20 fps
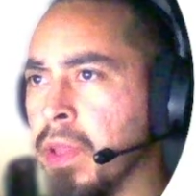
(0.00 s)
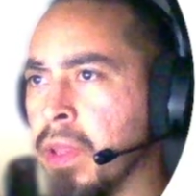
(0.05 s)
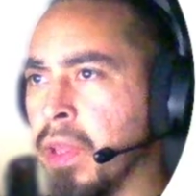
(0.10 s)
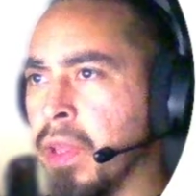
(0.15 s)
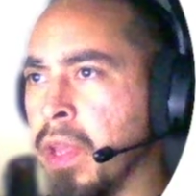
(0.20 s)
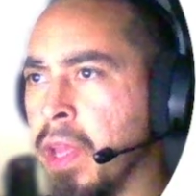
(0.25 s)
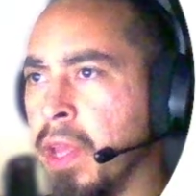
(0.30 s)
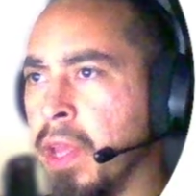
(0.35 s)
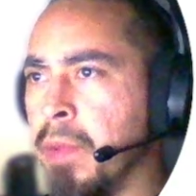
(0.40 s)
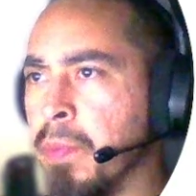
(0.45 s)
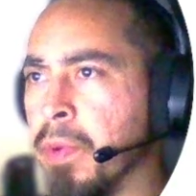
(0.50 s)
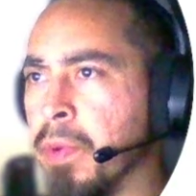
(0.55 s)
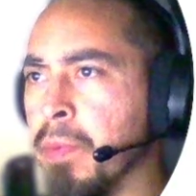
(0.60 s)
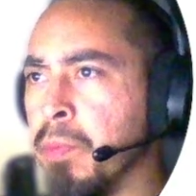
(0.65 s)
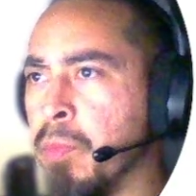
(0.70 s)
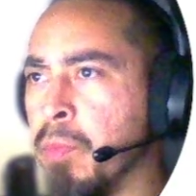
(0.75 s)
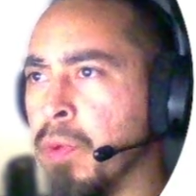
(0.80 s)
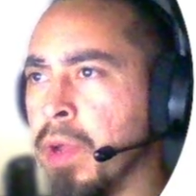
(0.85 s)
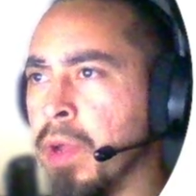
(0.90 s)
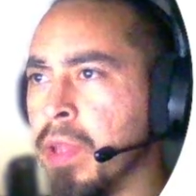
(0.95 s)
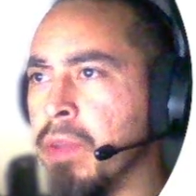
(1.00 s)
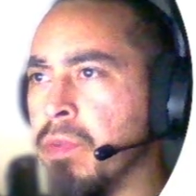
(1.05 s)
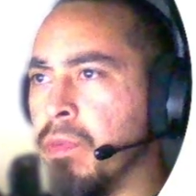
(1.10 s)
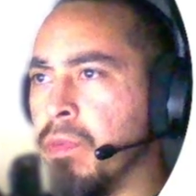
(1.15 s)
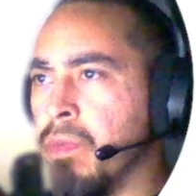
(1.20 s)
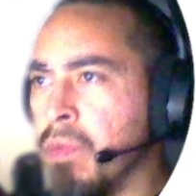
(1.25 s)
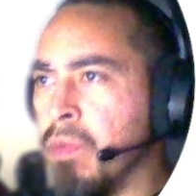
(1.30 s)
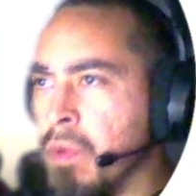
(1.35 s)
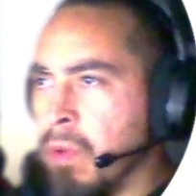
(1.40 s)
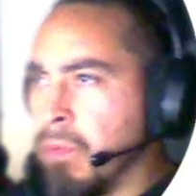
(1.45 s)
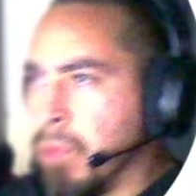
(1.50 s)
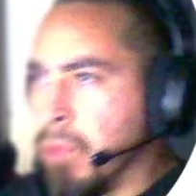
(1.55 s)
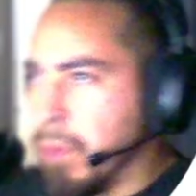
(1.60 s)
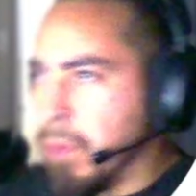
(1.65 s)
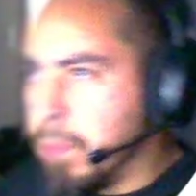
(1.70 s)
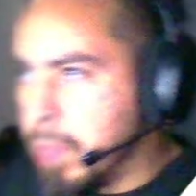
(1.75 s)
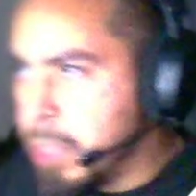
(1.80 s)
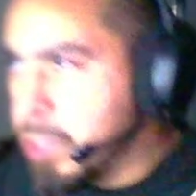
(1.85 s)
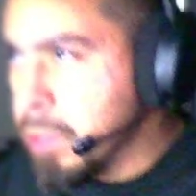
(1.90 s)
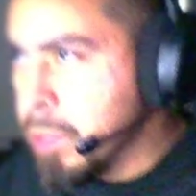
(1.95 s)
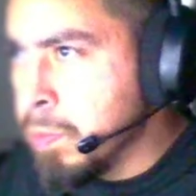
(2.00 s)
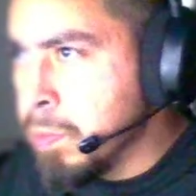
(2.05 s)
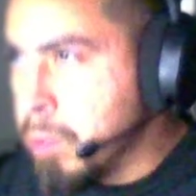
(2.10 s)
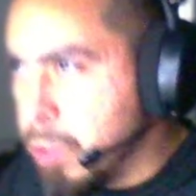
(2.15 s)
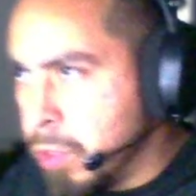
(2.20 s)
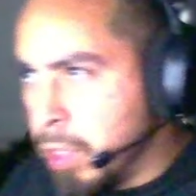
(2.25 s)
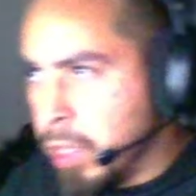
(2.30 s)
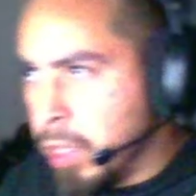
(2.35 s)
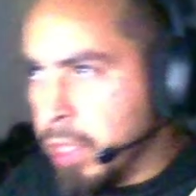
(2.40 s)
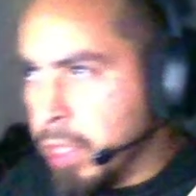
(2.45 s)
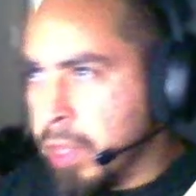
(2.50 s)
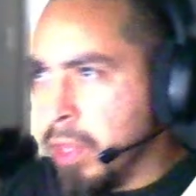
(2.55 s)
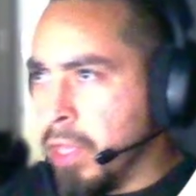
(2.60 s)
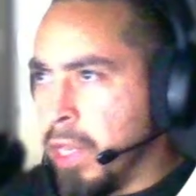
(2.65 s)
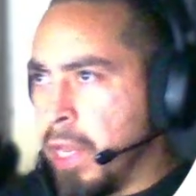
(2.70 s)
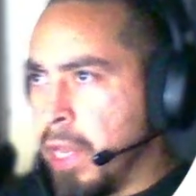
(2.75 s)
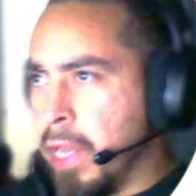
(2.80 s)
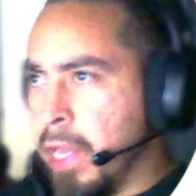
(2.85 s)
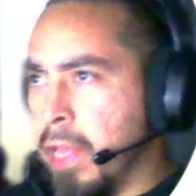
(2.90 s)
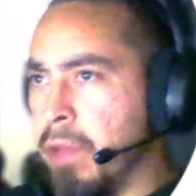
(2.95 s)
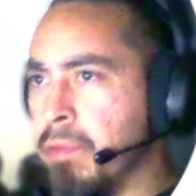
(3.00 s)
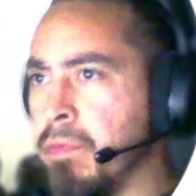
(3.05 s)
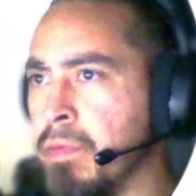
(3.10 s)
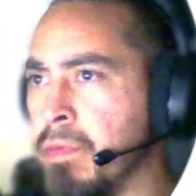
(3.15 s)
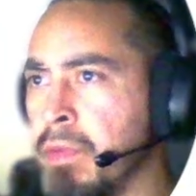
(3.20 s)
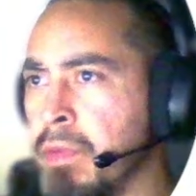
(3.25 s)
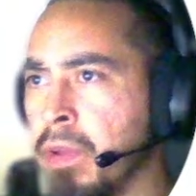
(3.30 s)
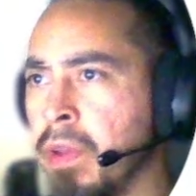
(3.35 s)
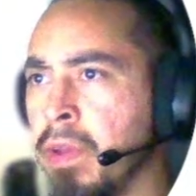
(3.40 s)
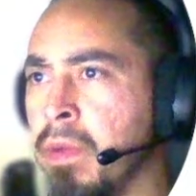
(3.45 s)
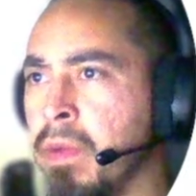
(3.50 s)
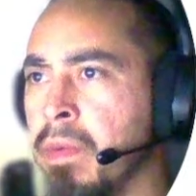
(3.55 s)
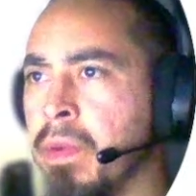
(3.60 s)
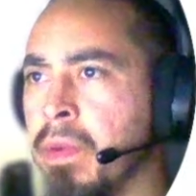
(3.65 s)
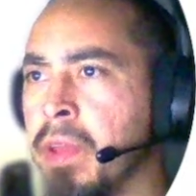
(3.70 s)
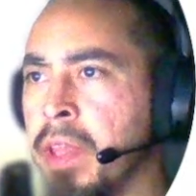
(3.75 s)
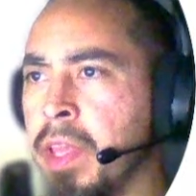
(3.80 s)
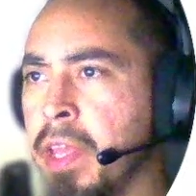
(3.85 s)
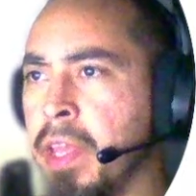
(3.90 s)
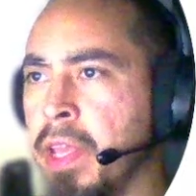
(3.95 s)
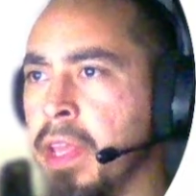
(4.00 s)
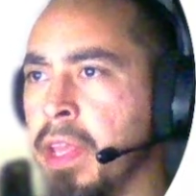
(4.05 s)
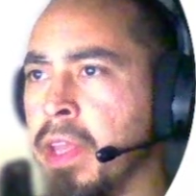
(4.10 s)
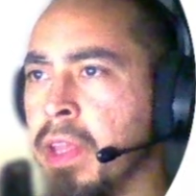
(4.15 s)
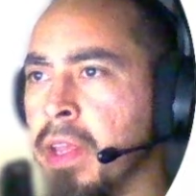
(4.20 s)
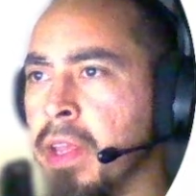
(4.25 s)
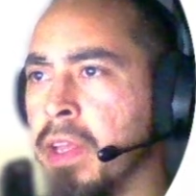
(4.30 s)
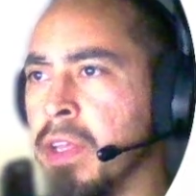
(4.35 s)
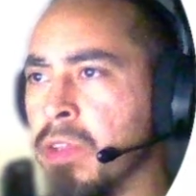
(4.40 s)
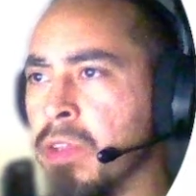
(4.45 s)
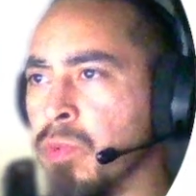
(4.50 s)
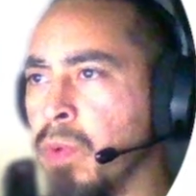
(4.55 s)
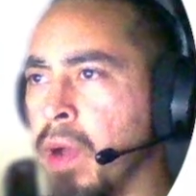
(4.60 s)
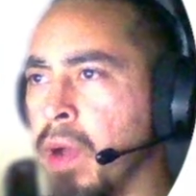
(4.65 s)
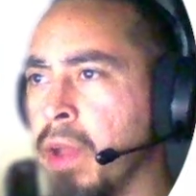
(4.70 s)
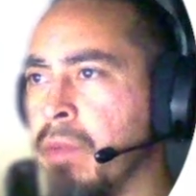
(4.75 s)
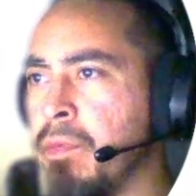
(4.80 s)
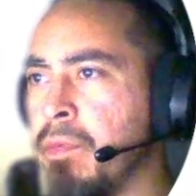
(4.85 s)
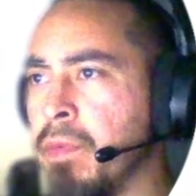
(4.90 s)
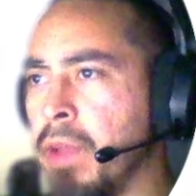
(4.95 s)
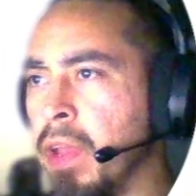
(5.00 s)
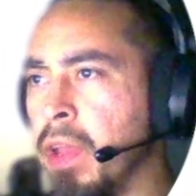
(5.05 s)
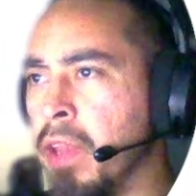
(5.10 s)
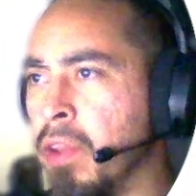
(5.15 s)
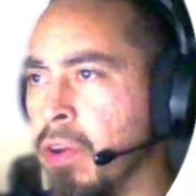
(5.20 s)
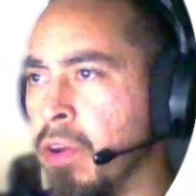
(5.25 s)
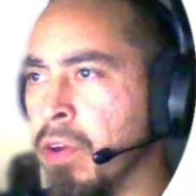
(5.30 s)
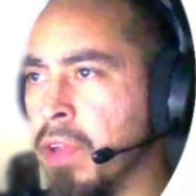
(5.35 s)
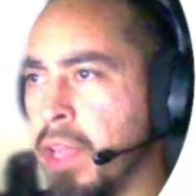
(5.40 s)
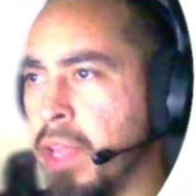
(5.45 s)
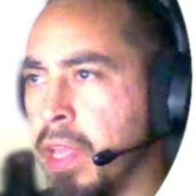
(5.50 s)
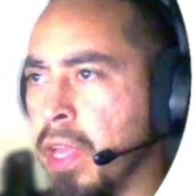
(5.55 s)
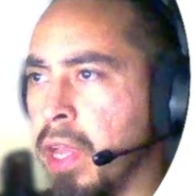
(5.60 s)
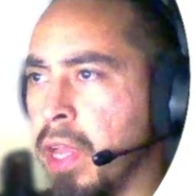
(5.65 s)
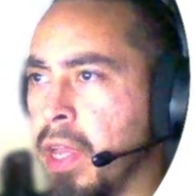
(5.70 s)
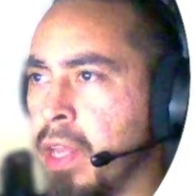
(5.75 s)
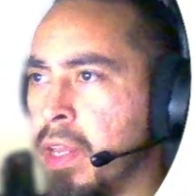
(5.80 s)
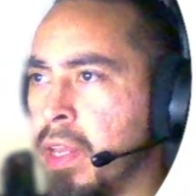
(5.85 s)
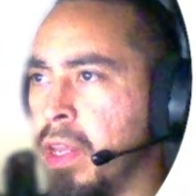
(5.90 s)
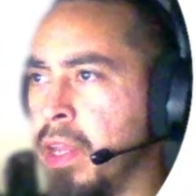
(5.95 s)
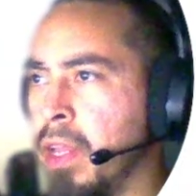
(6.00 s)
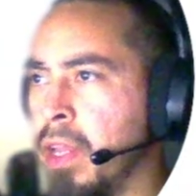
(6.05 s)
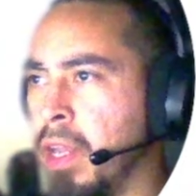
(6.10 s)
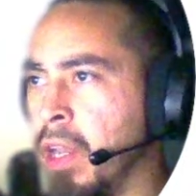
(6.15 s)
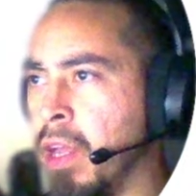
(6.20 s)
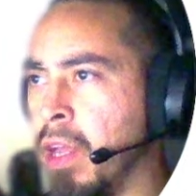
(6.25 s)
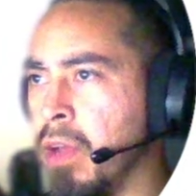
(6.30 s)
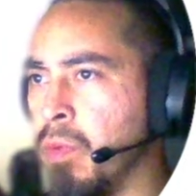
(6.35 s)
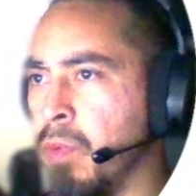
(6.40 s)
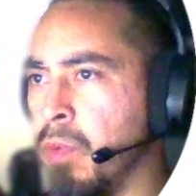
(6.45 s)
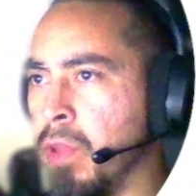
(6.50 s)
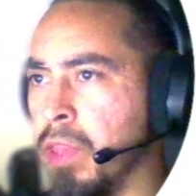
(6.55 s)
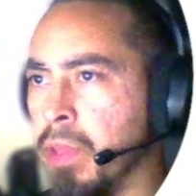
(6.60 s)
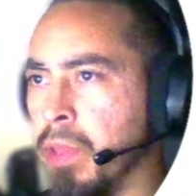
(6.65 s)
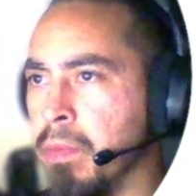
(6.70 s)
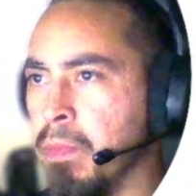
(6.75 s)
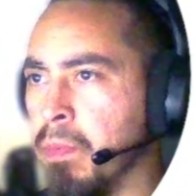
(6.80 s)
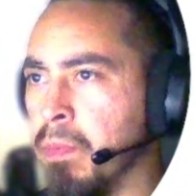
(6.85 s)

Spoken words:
Abram went from Egypt to the Negev, he, his wife, and all he had, and Lot with him.